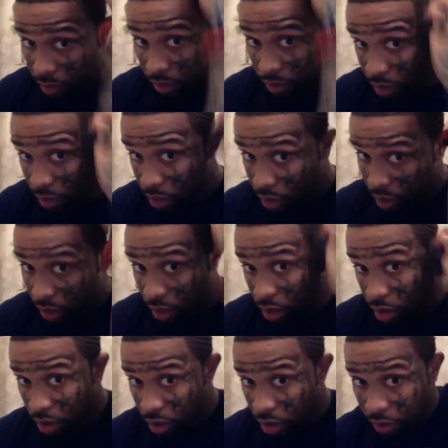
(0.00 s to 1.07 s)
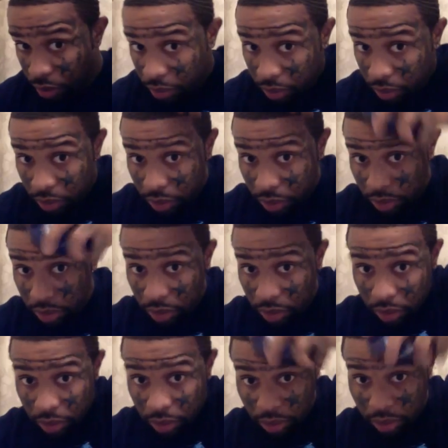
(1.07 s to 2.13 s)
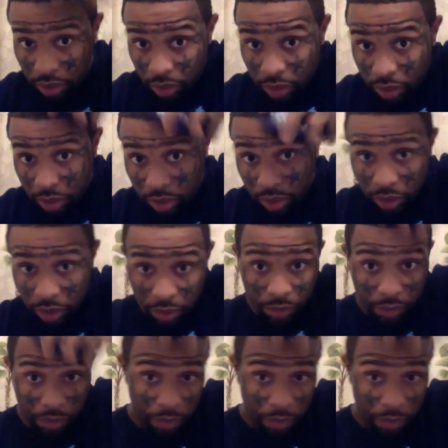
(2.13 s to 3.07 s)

(silence)